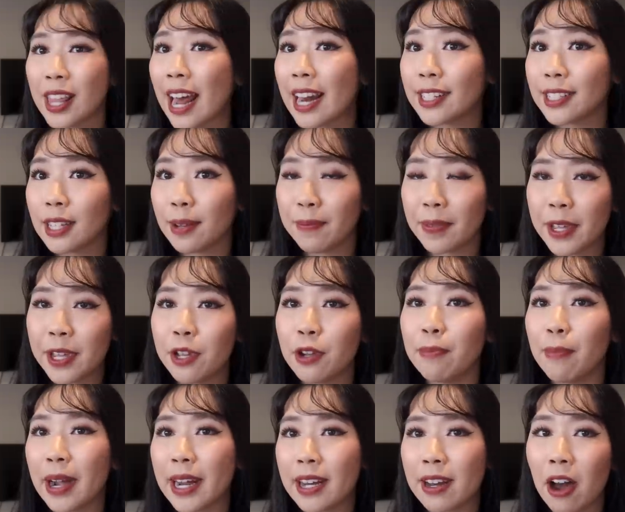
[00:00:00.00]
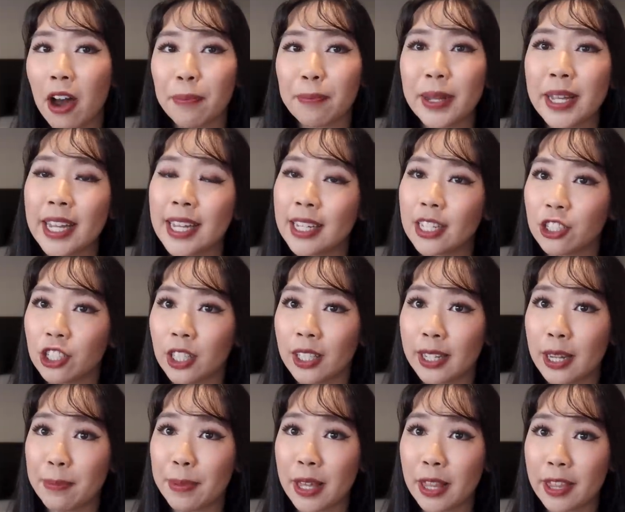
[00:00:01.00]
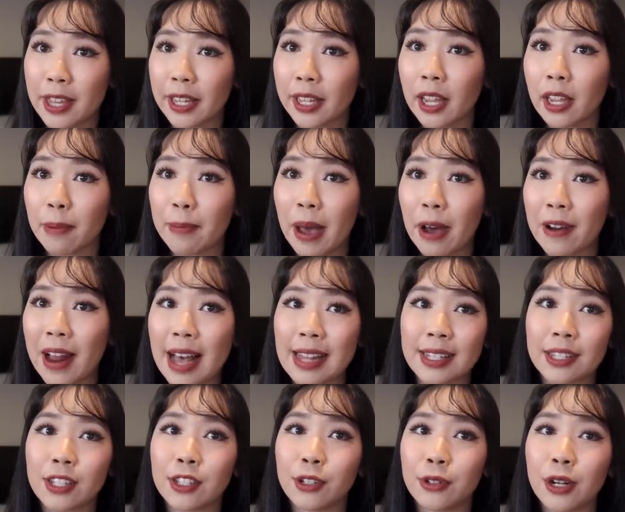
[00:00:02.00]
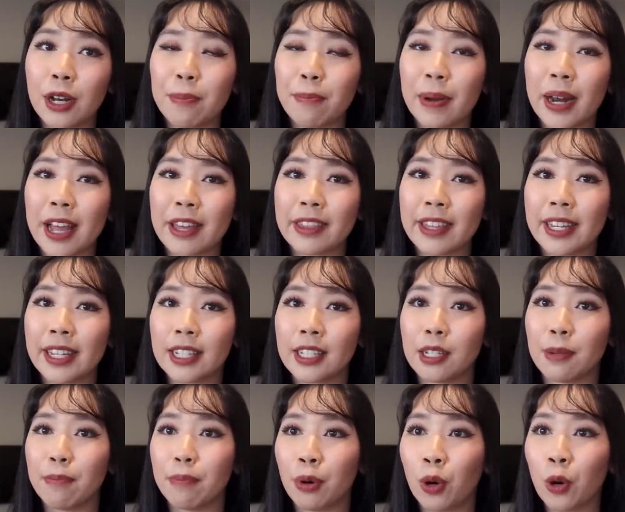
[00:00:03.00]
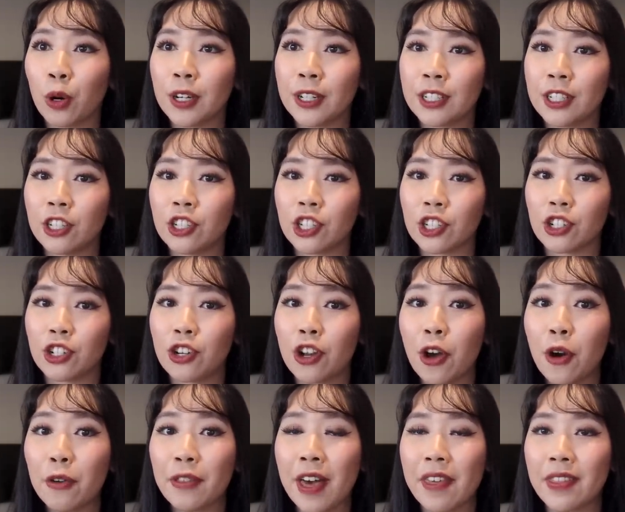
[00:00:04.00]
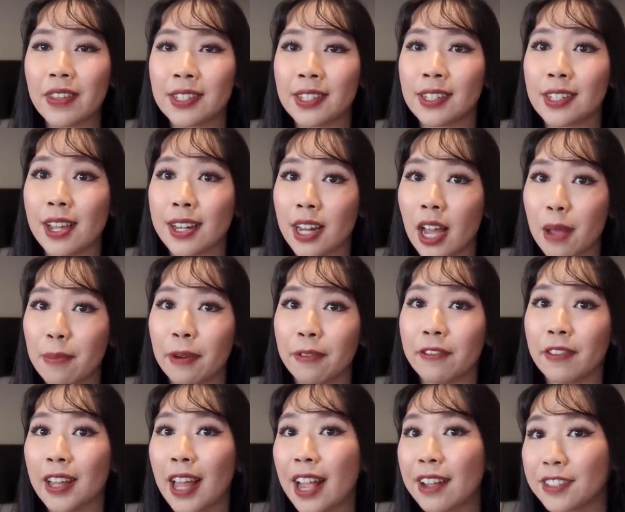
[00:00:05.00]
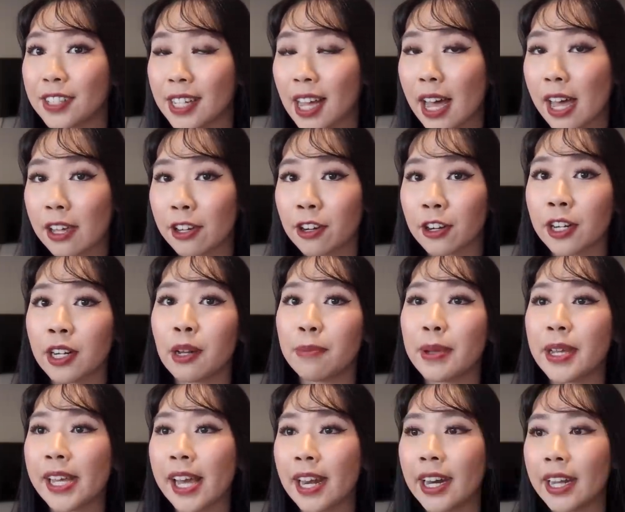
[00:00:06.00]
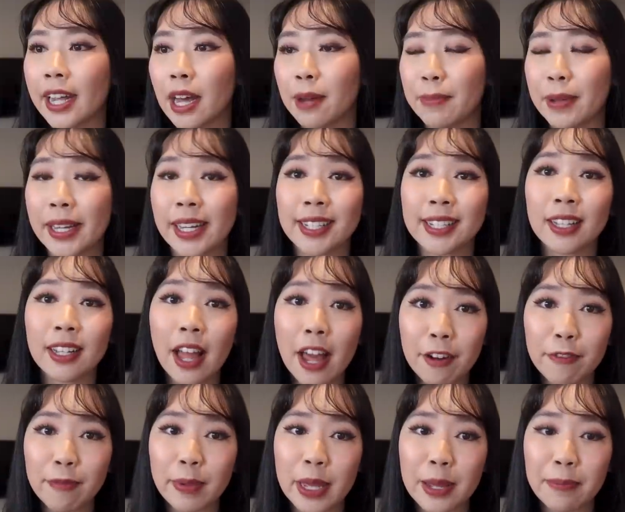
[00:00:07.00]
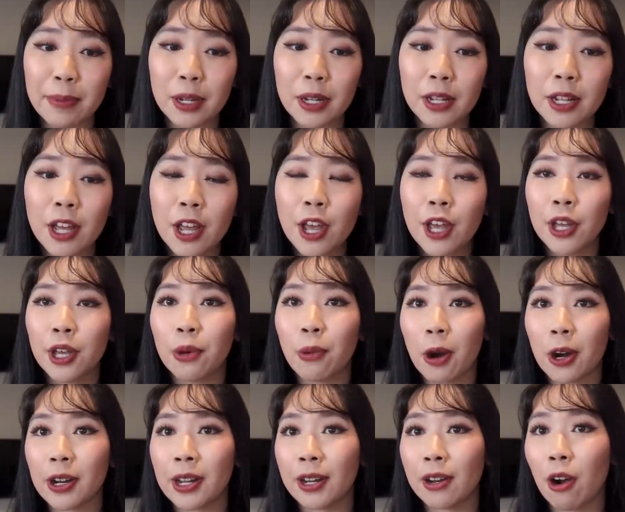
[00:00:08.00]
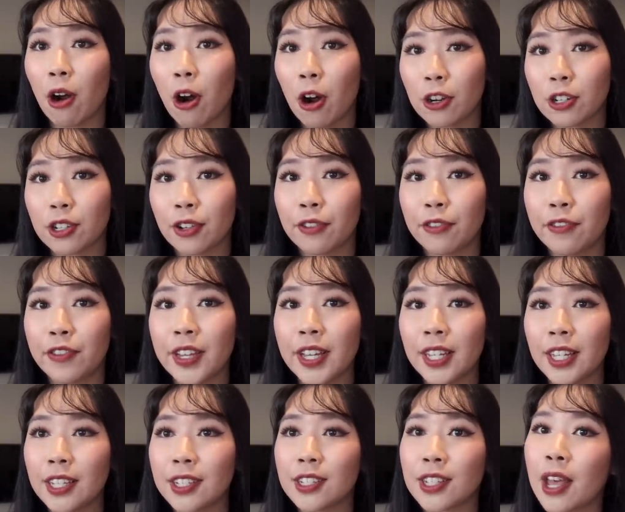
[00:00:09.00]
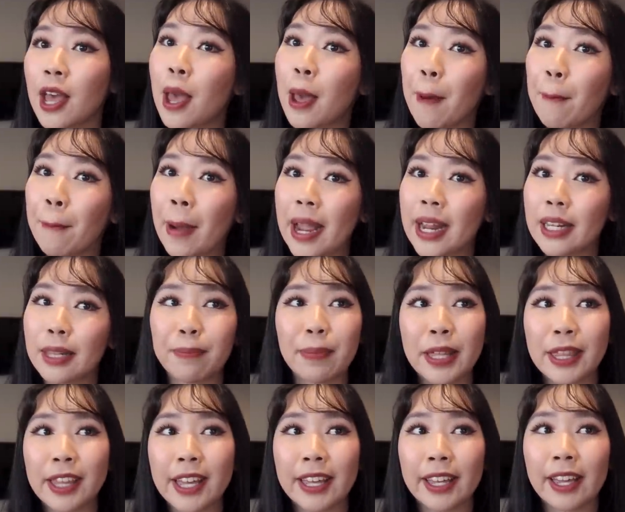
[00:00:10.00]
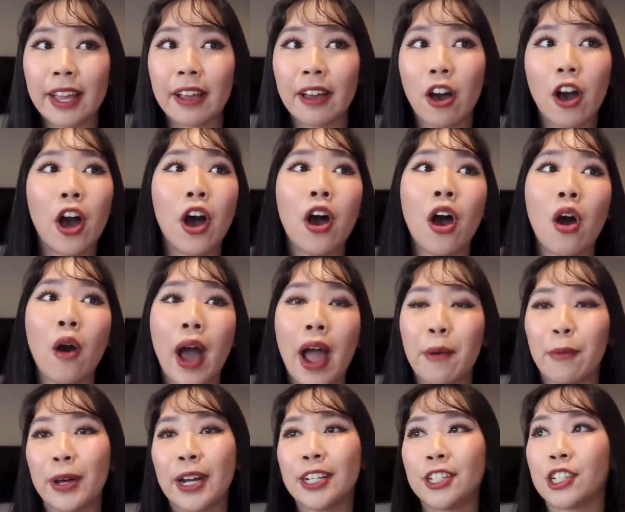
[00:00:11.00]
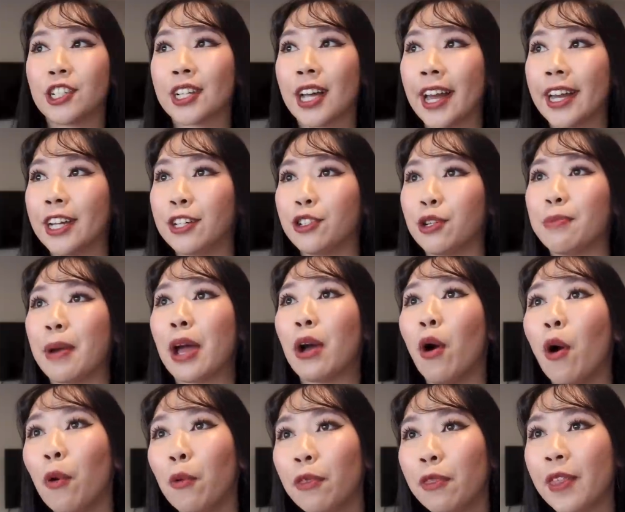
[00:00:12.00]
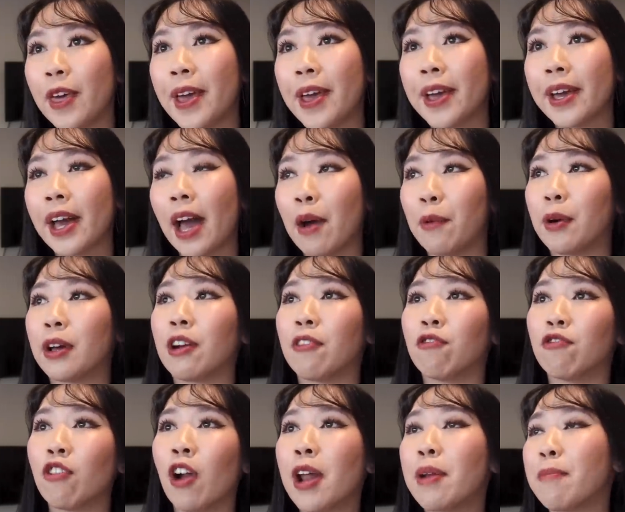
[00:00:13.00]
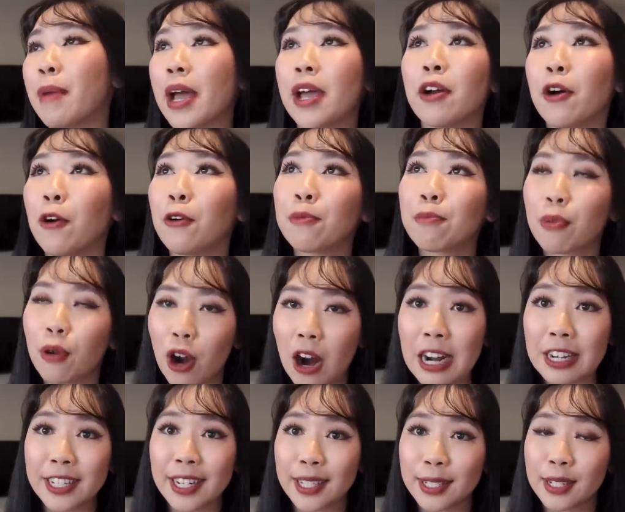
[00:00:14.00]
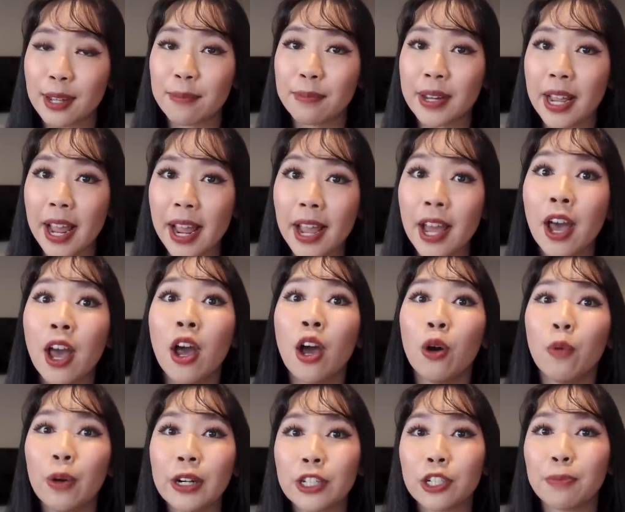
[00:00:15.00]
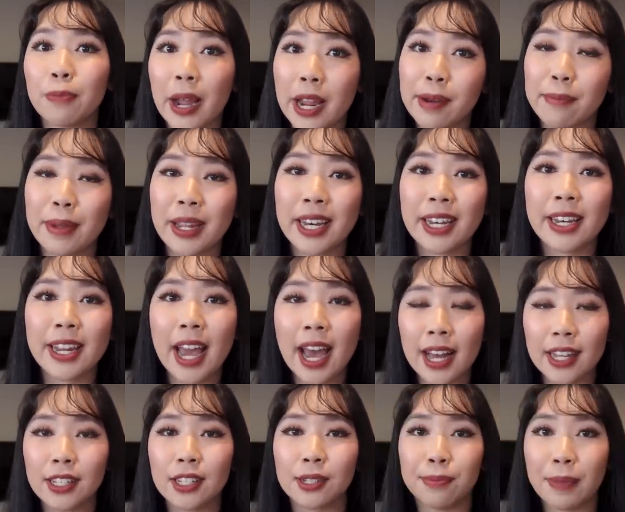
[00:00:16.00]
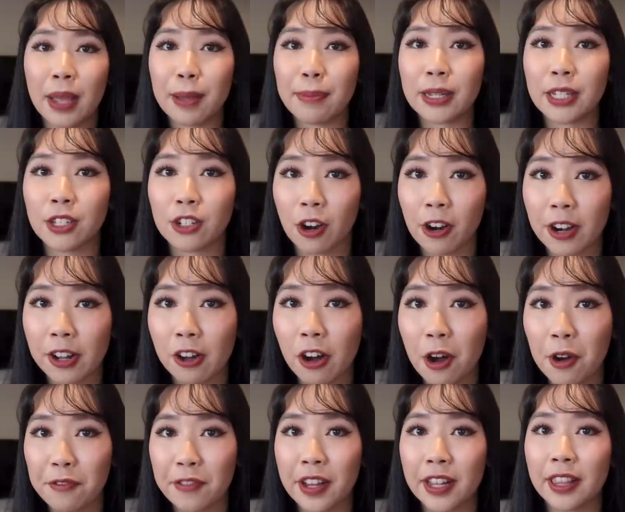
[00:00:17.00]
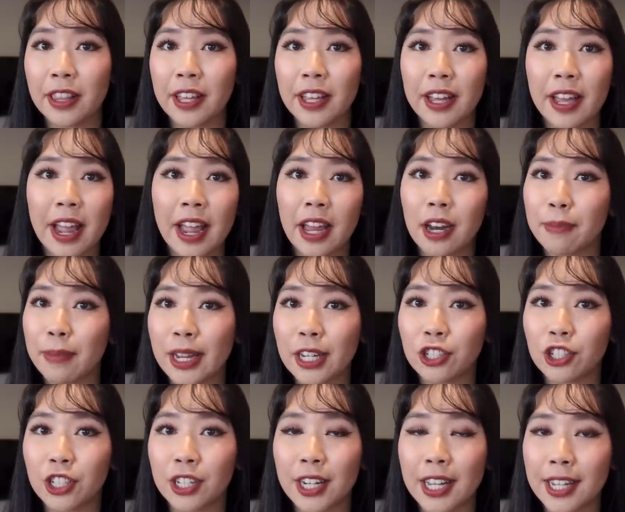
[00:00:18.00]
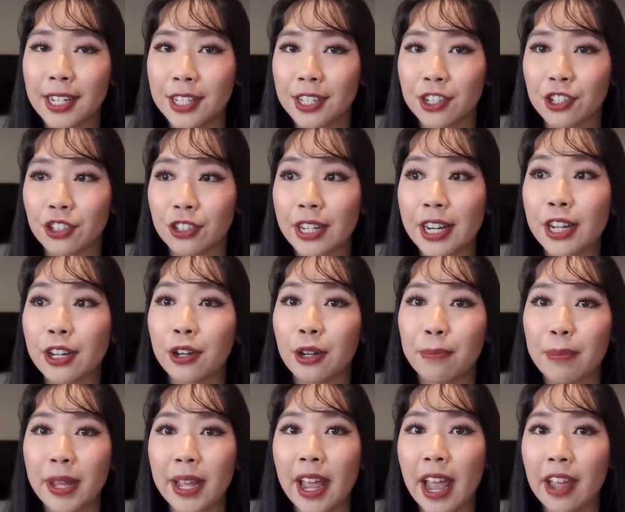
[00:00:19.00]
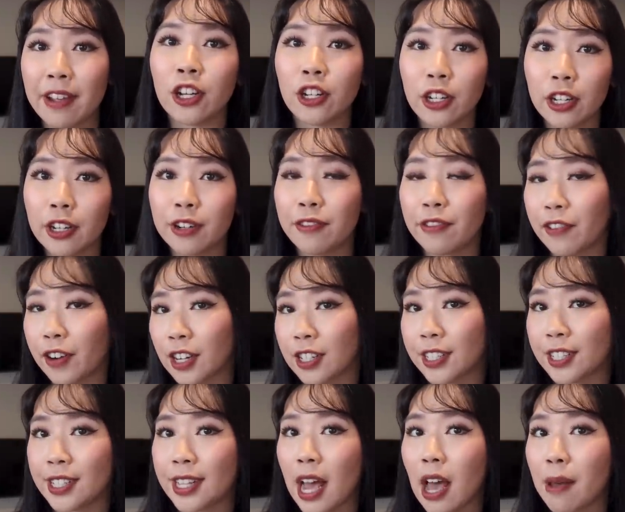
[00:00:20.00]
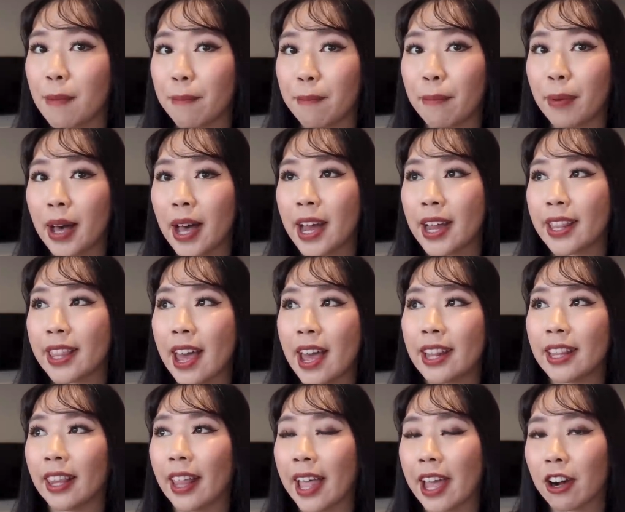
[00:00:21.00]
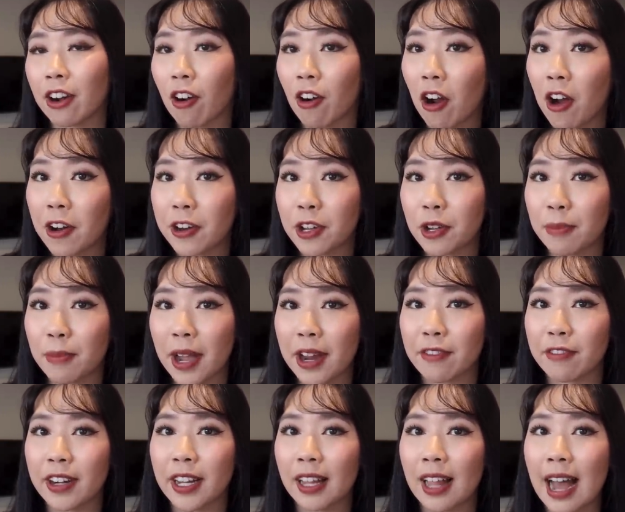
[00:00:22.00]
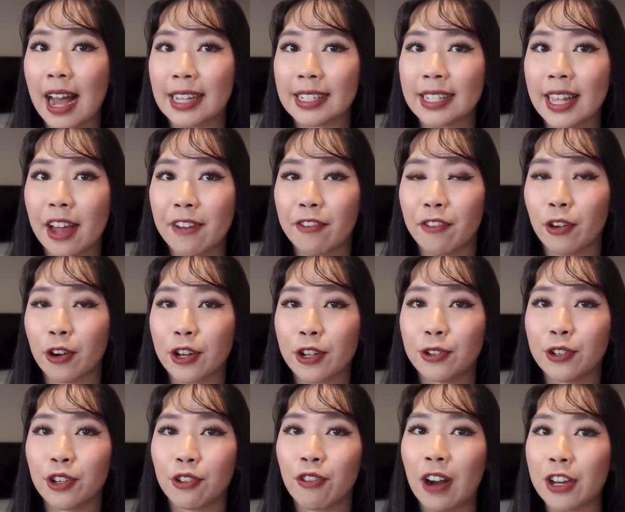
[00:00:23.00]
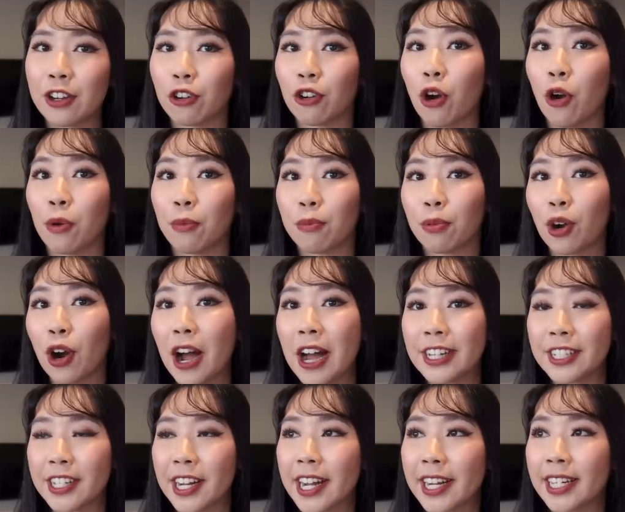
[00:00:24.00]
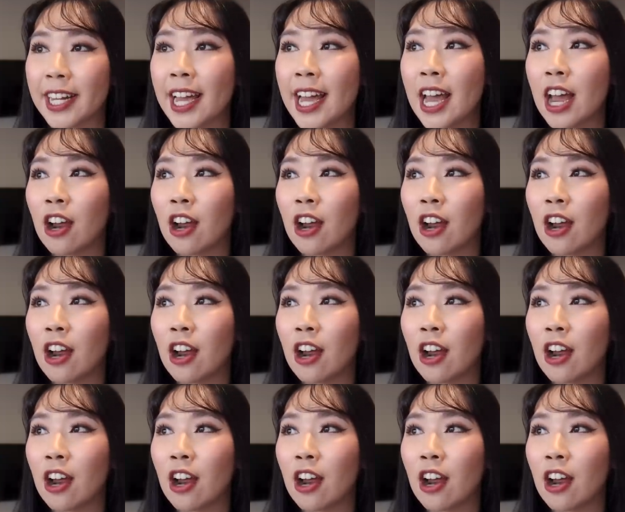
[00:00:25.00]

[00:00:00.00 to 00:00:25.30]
that is something you might not be initially be thinking about as a student, but I think it's important to just know that this is the type of lifestyle you're gonna be getting at, because a lot of people who are in art fields might be thinking, oh, I wanna just kinda do my own thing. I wanna run my own project someday, which might mean, yes, maybe starting off in the animation industry could be a good first step, but then later on you might realize that for you to run your own project,